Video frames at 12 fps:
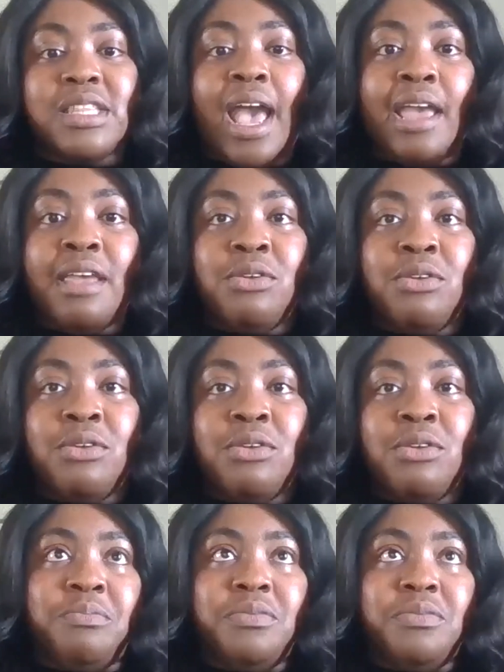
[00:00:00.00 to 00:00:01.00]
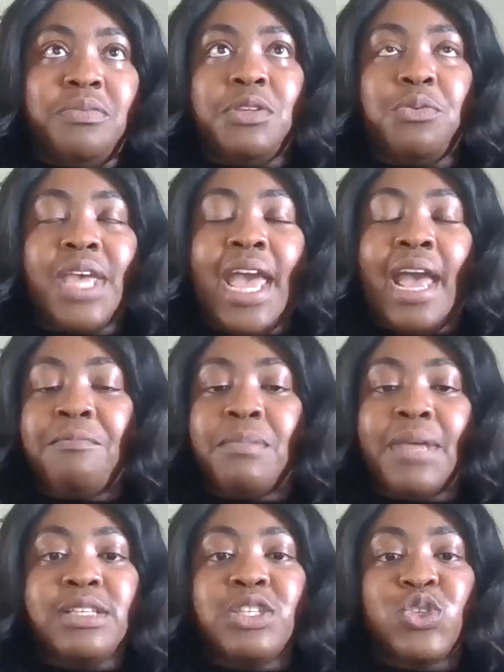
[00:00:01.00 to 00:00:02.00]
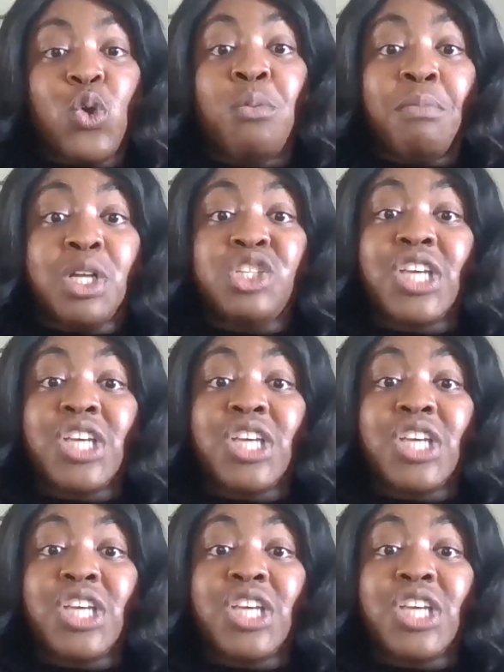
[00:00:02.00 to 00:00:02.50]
that you can get so much